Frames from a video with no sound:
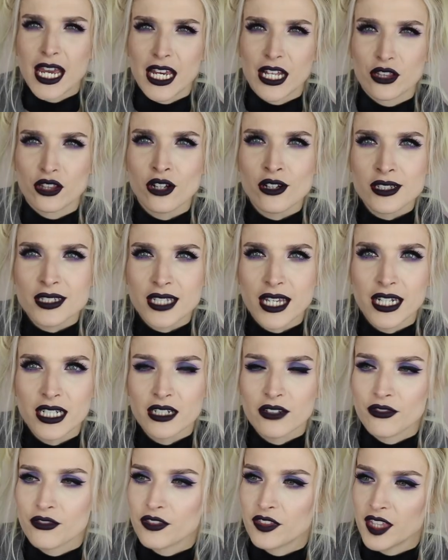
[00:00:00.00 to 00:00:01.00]
It looks
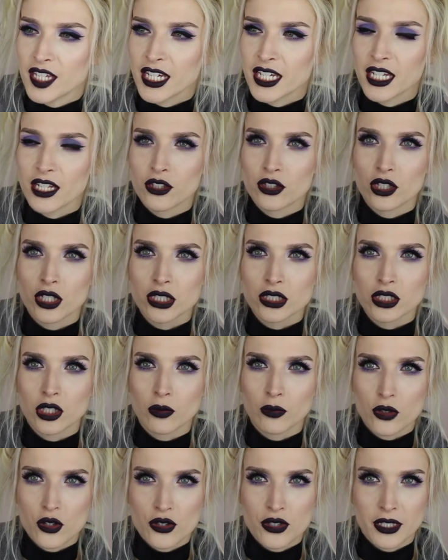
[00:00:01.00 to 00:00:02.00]
kind of thick. It looks
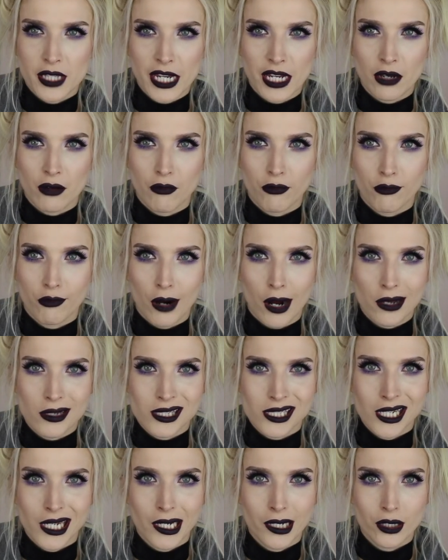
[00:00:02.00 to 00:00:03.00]
almost like
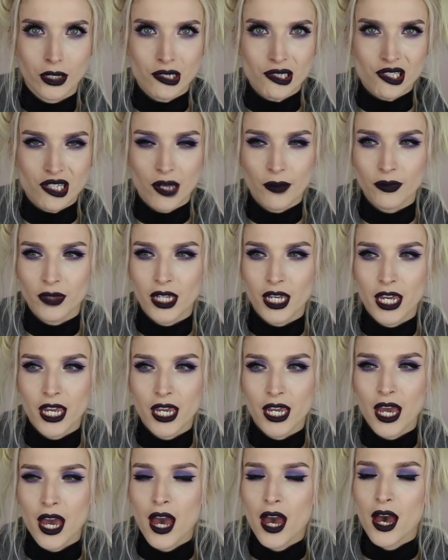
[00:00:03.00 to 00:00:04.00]
frosting or
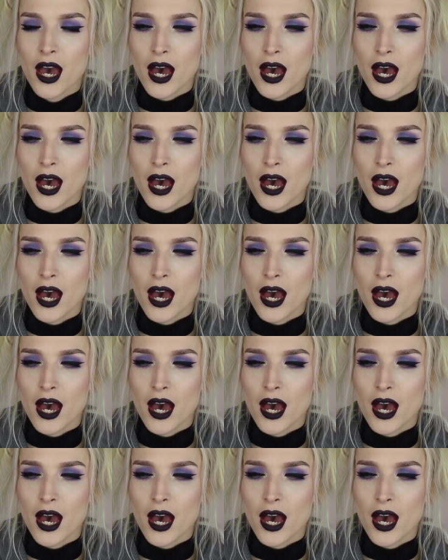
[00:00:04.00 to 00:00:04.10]
something,